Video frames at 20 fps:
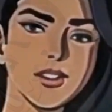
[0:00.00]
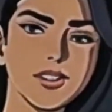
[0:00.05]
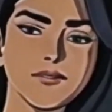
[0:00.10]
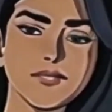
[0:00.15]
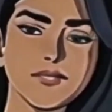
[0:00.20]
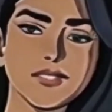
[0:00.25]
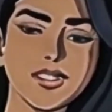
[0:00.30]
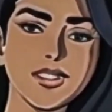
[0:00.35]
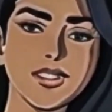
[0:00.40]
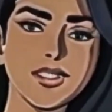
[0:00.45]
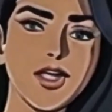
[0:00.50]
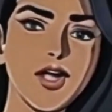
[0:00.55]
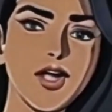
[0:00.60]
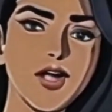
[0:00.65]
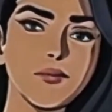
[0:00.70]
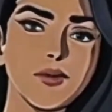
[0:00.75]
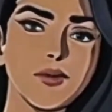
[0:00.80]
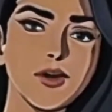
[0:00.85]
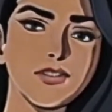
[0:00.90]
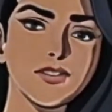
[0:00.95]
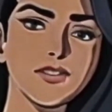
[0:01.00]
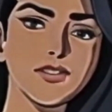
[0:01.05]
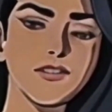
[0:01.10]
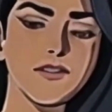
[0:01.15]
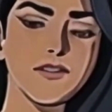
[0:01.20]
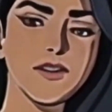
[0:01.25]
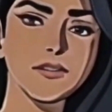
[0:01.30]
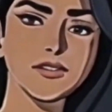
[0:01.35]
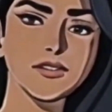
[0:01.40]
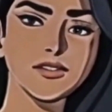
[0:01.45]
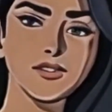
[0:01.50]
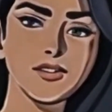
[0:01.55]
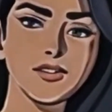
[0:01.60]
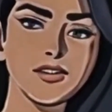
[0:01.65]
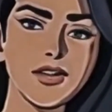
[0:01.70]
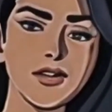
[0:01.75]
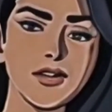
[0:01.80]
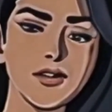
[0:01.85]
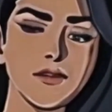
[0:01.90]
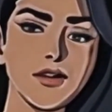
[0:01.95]
imitating oddball stuff I was doing
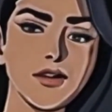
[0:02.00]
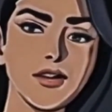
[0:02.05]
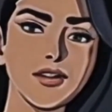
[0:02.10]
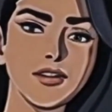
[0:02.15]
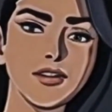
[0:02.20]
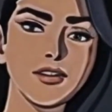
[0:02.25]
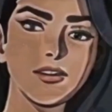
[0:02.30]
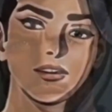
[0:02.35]
anyway.